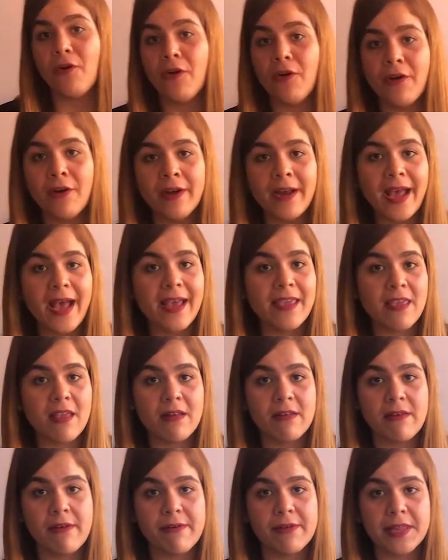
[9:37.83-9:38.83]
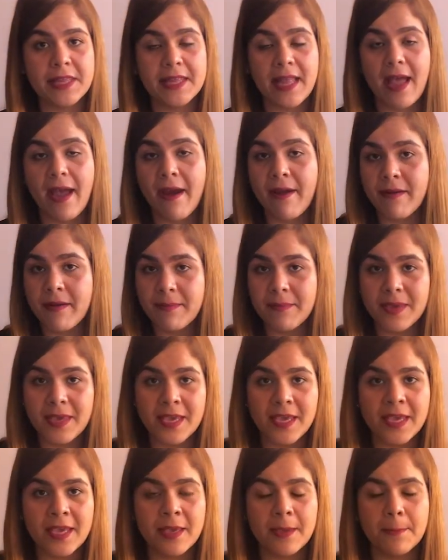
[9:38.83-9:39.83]
Or I am learning
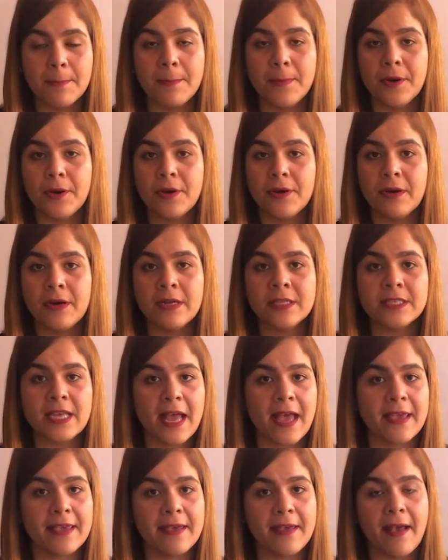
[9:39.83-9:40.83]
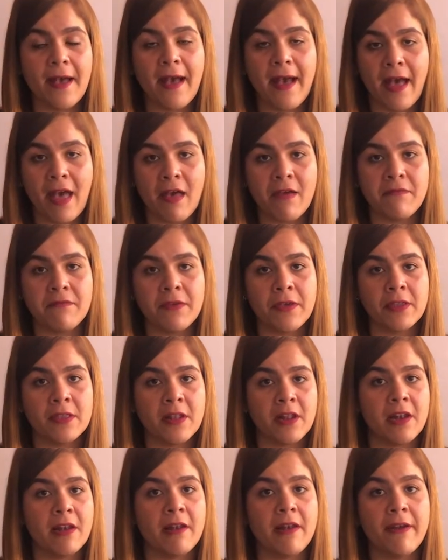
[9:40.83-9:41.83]
Arabic, but I haven't
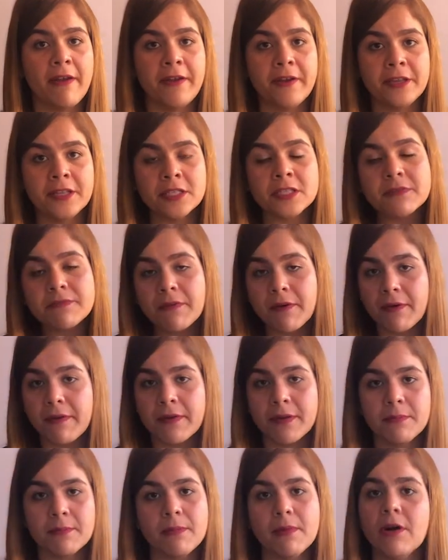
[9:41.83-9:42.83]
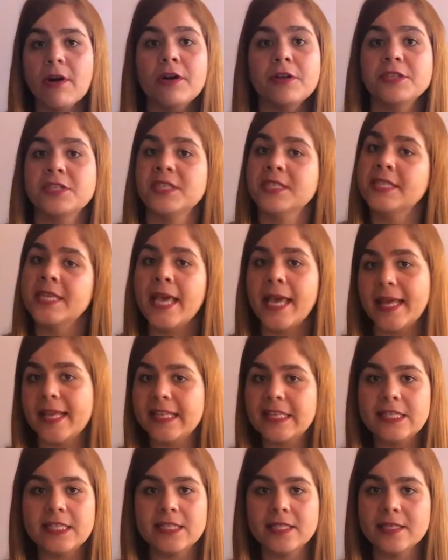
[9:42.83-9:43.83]
learned very much
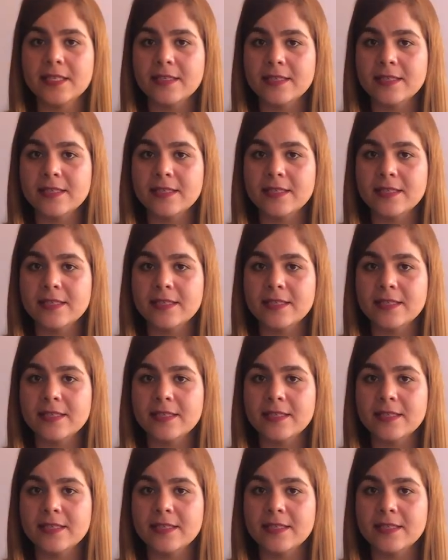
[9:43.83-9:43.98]
yet.